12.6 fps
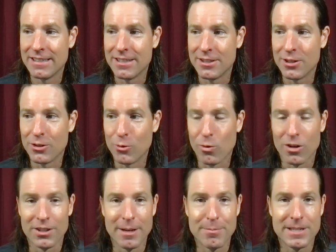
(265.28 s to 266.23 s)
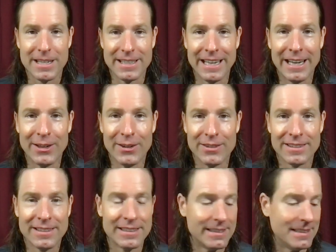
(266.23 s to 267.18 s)
to turn the world upside down
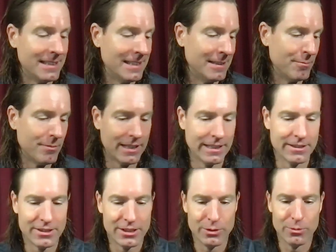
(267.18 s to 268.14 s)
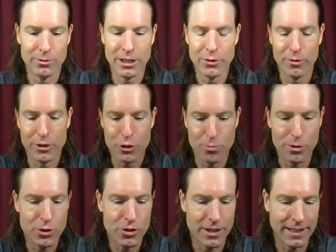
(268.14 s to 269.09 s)
um, and to get
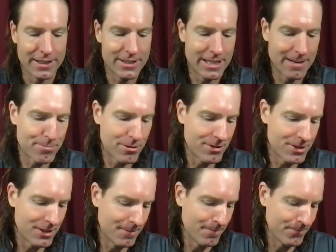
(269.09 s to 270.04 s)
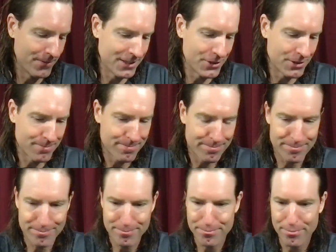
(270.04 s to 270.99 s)
retribution against that person. That's just
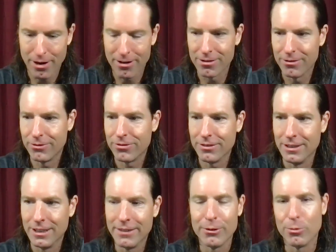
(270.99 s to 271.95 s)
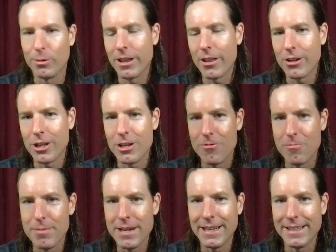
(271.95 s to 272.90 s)
part of living with other
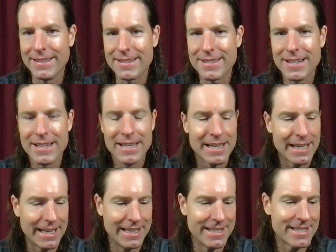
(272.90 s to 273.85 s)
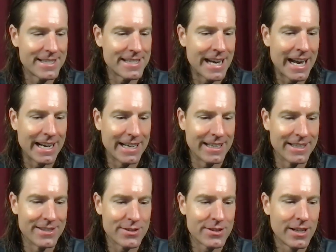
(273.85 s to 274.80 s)
human beings in a society,
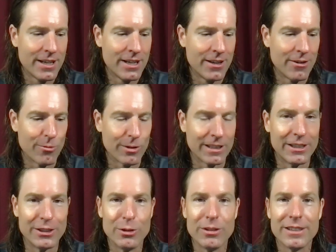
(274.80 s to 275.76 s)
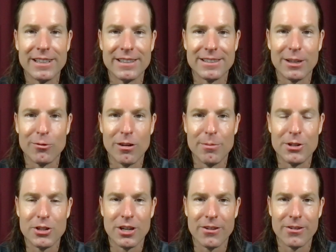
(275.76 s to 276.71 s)
is we're going to do things that rub
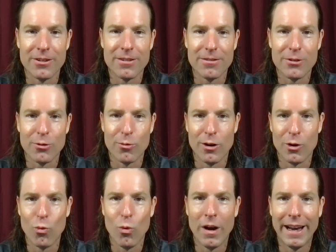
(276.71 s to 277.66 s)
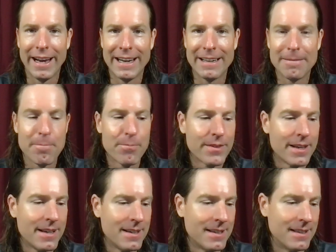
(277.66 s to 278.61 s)
each other the wrong way.
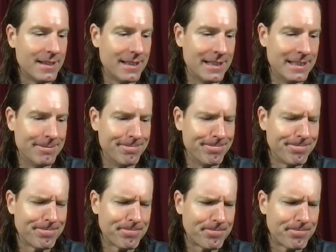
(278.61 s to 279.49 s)
Um,